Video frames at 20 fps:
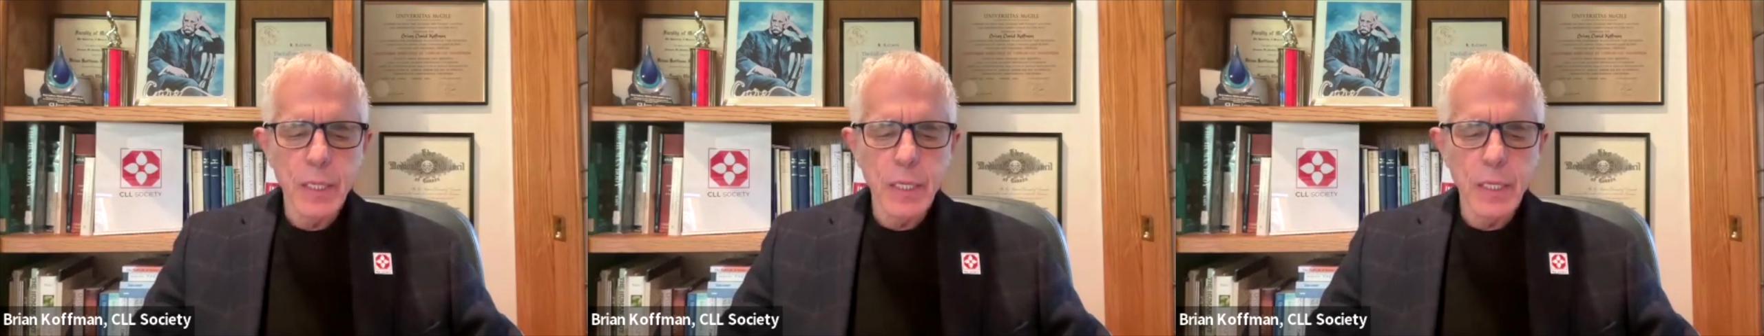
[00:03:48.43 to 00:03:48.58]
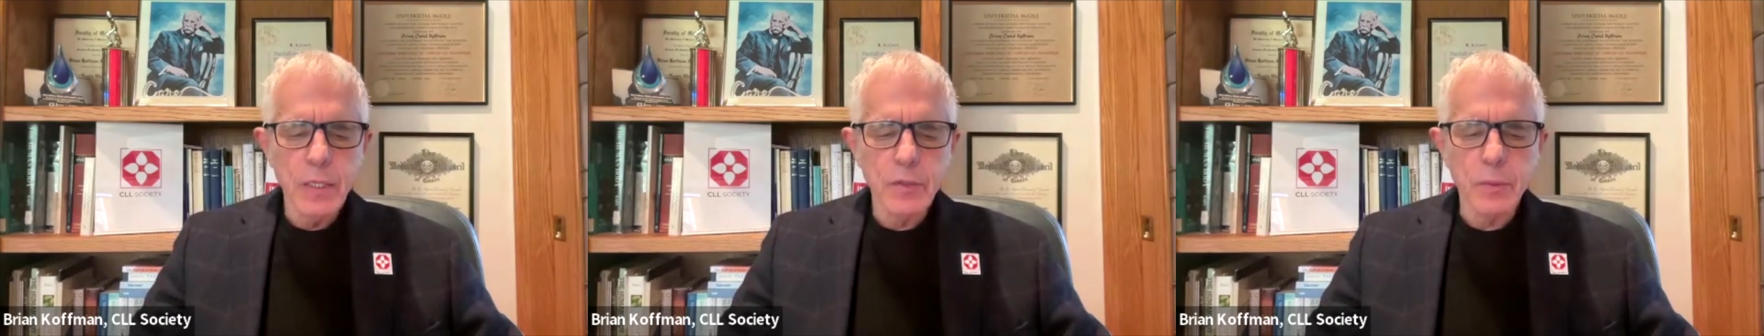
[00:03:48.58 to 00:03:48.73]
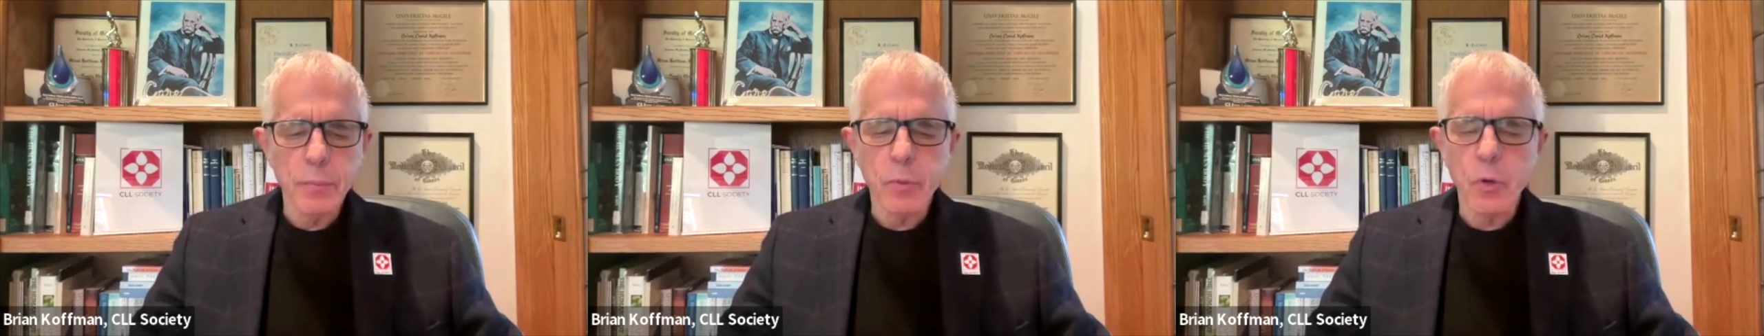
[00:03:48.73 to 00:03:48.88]

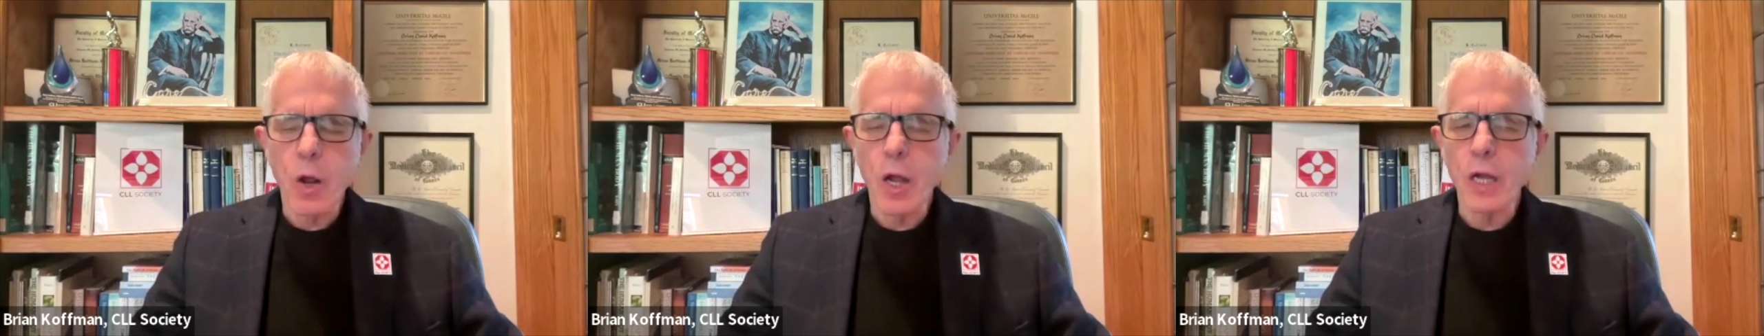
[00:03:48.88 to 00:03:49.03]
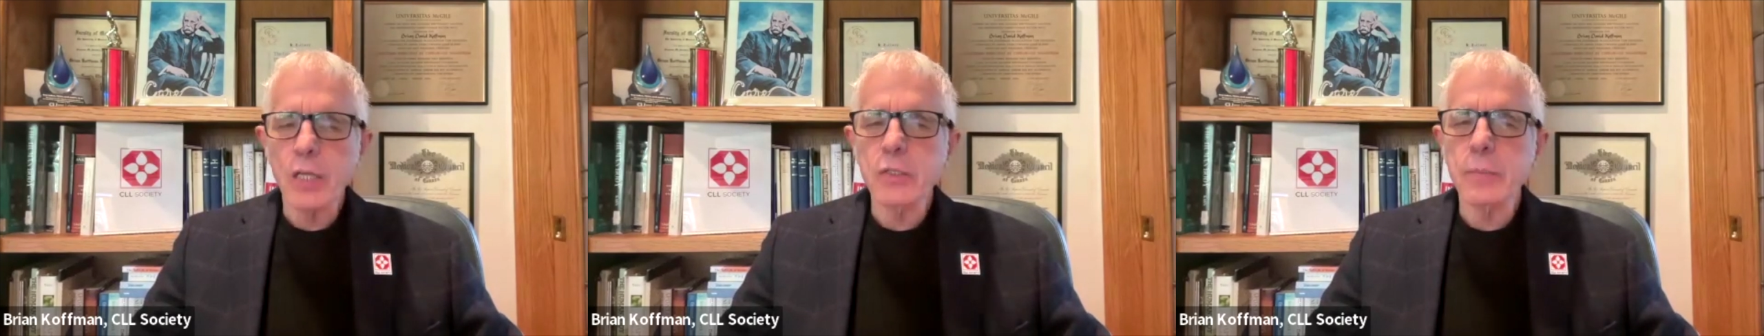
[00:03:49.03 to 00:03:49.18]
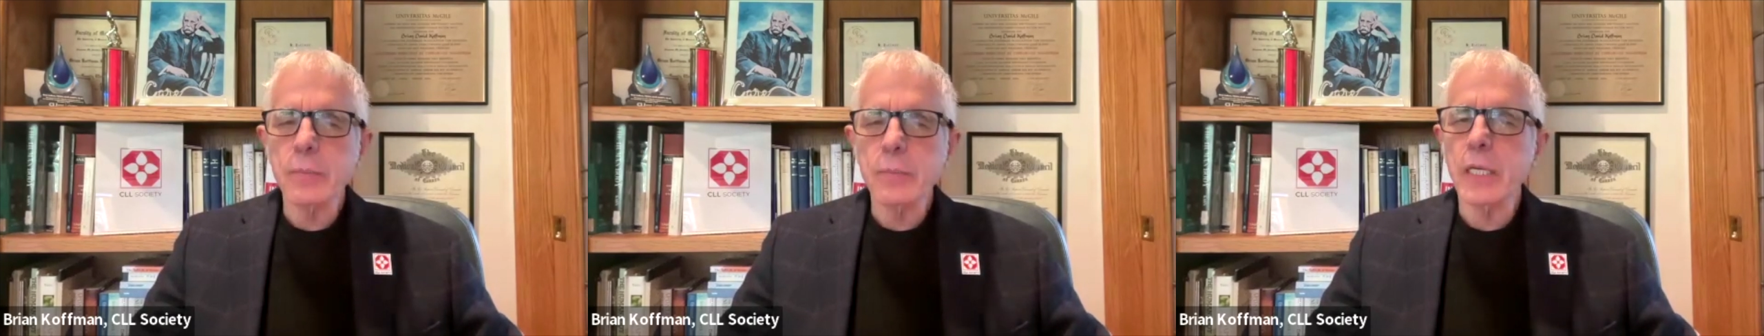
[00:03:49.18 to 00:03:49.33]
is
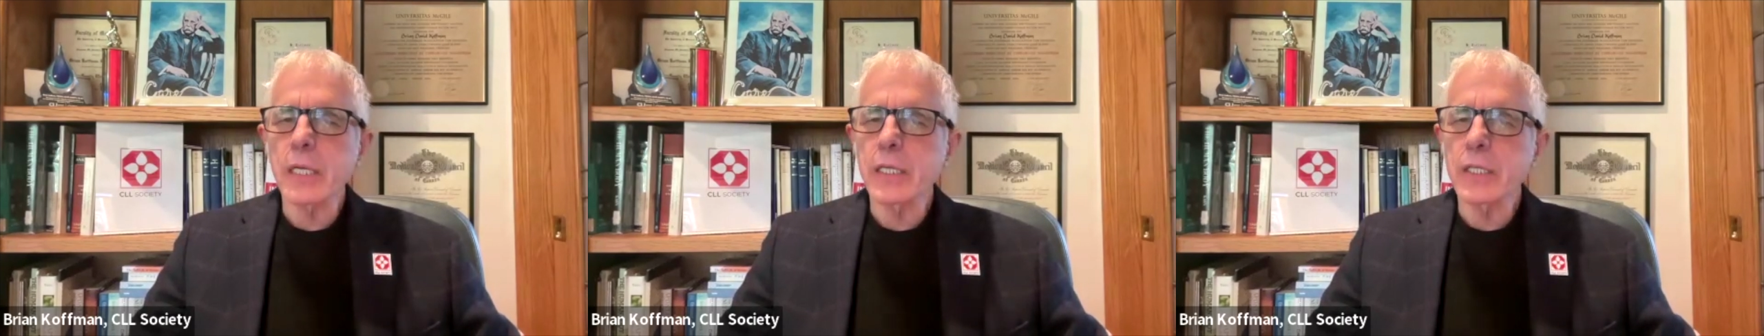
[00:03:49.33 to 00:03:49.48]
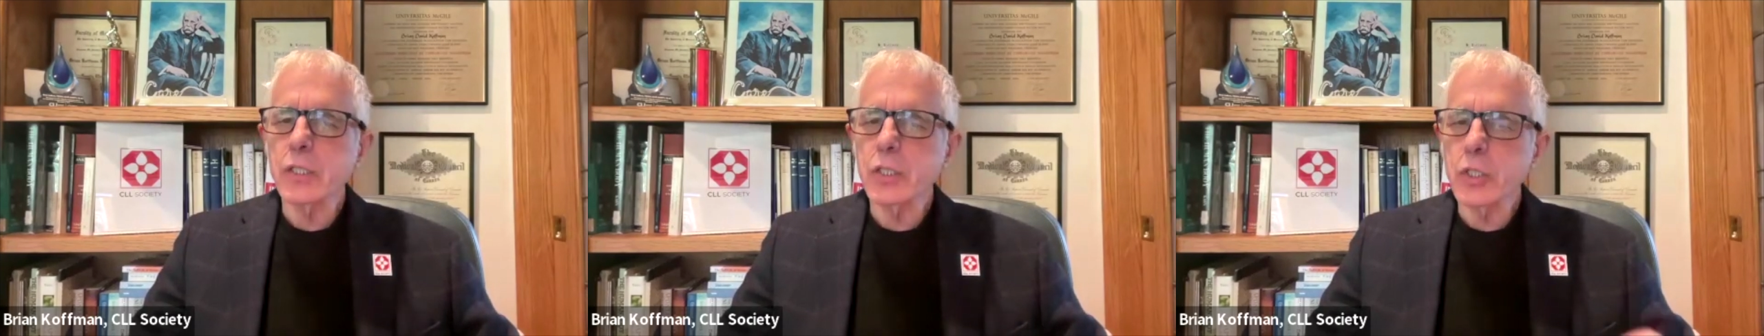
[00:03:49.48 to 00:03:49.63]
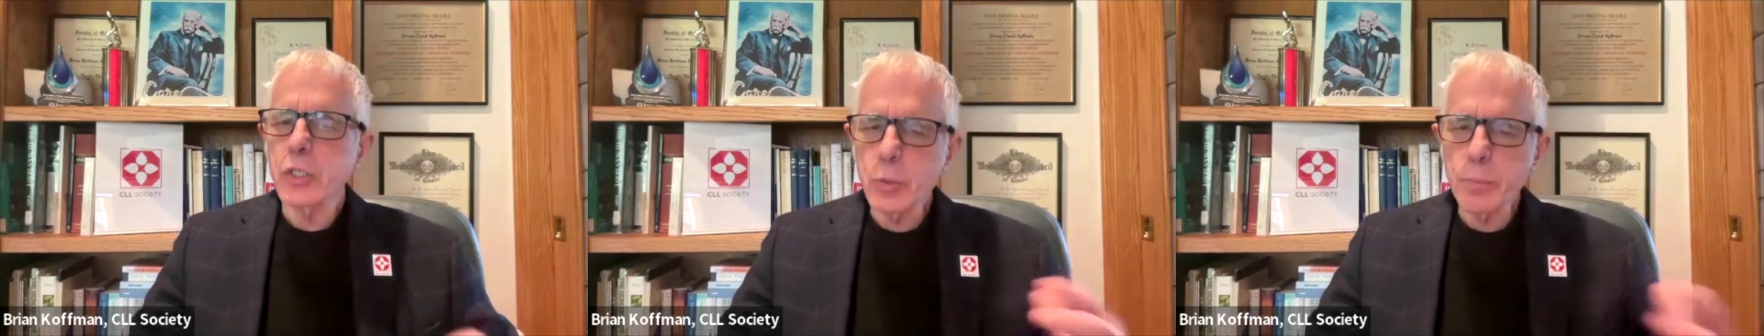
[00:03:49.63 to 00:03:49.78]

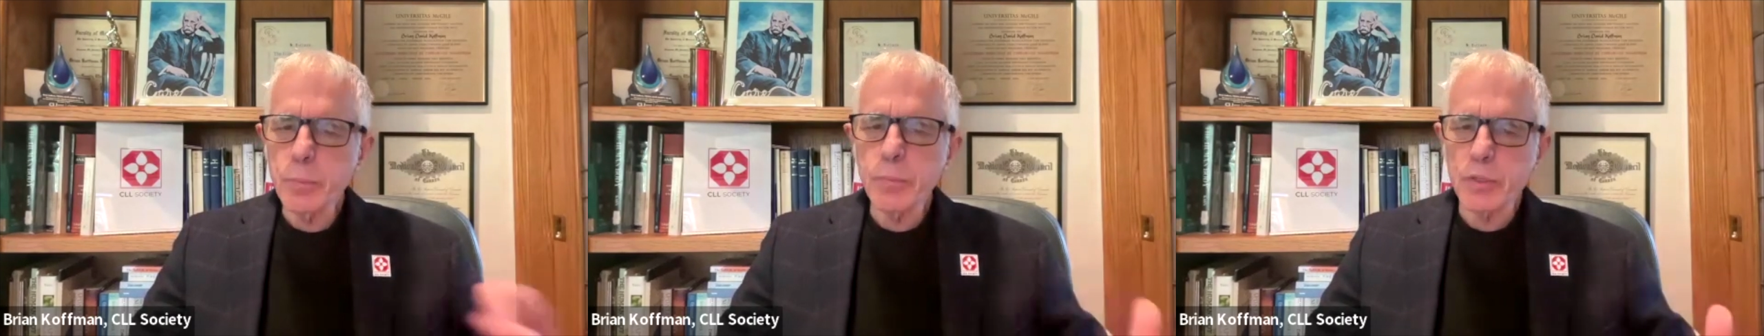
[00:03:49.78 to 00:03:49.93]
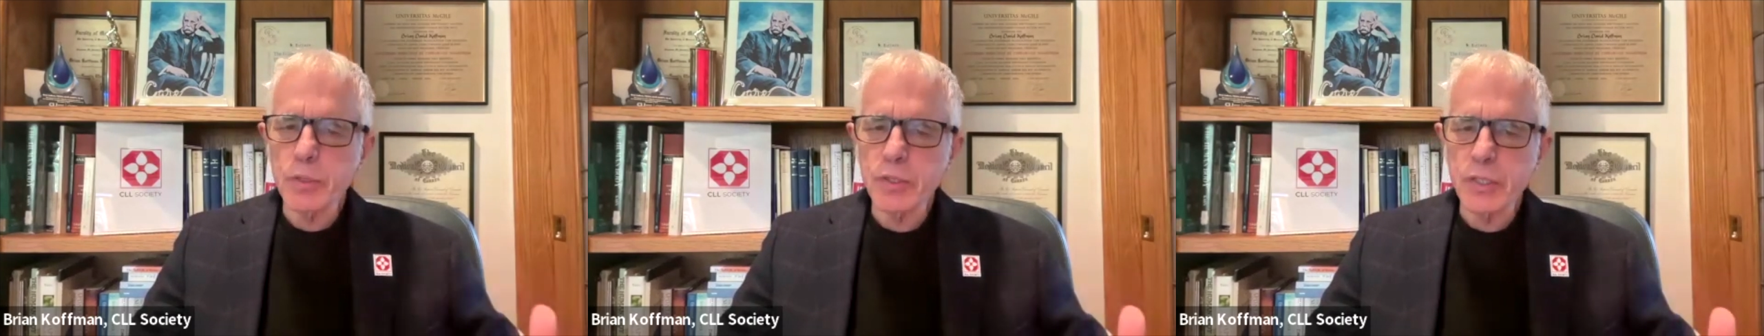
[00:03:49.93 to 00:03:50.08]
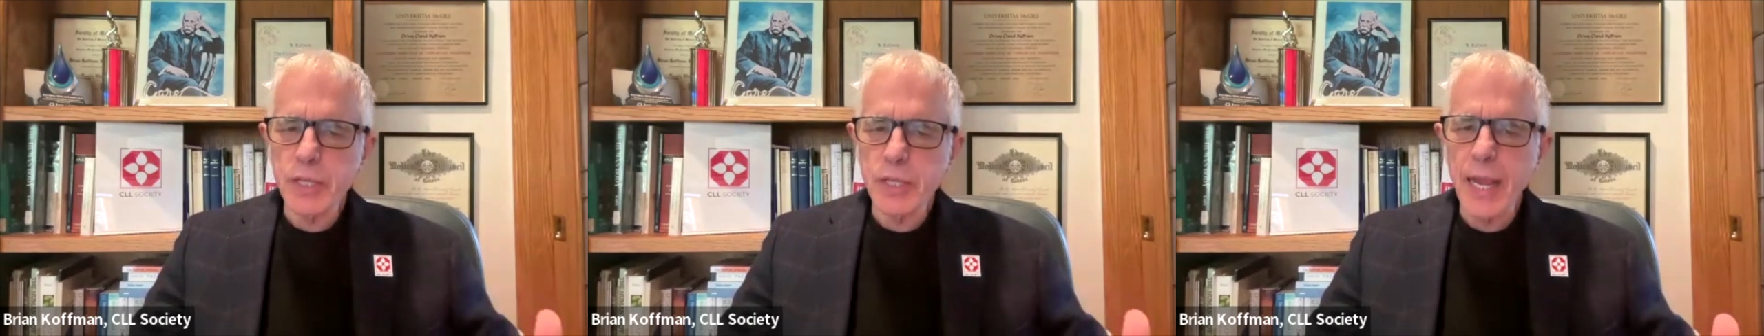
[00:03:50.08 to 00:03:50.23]
approximately
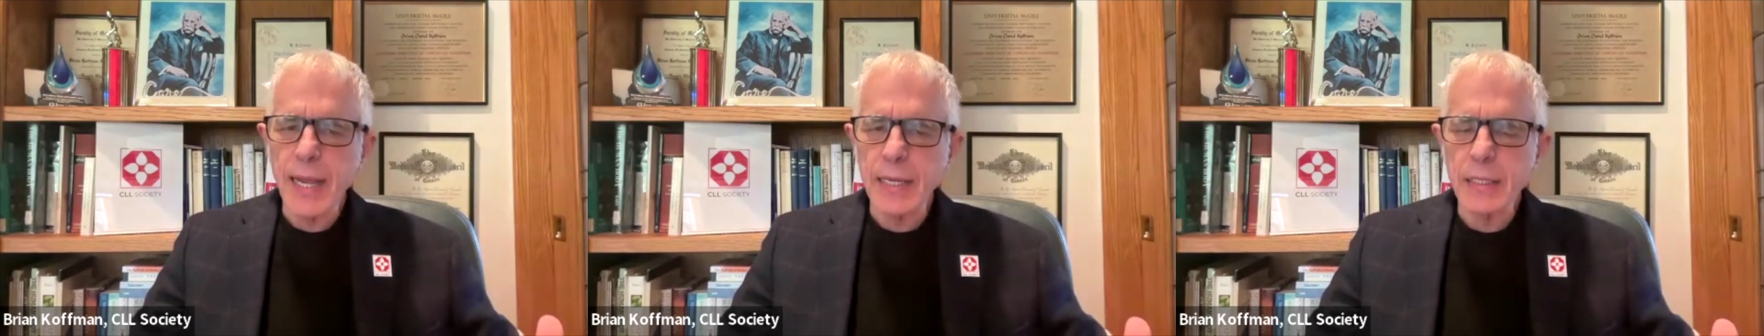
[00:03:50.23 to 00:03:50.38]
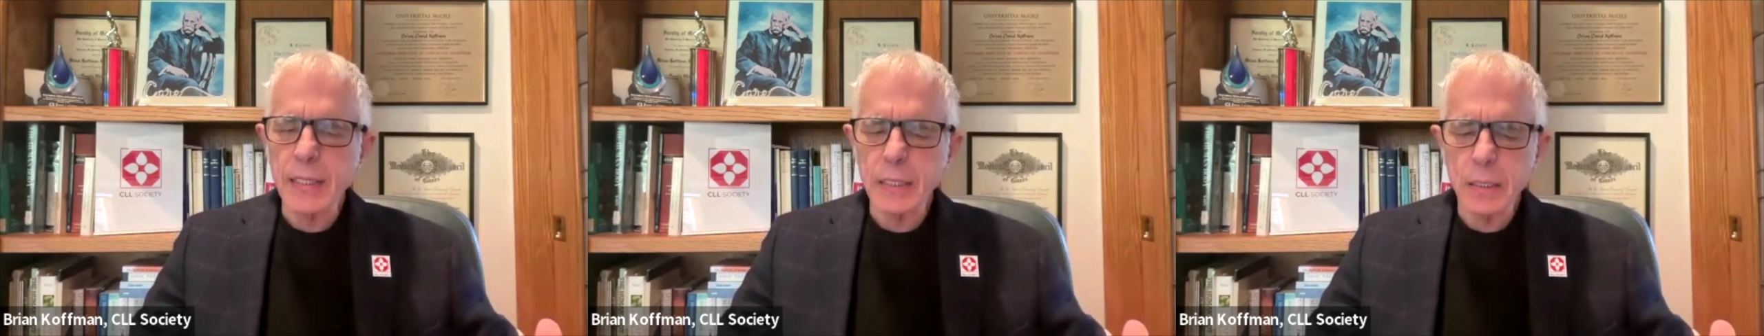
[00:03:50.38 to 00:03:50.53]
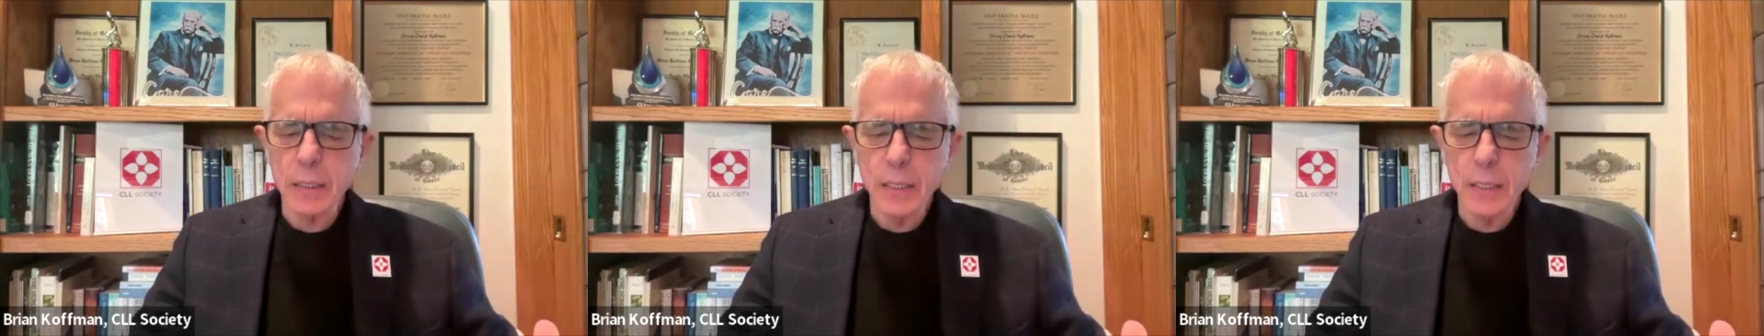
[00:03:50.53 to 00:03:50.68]
2%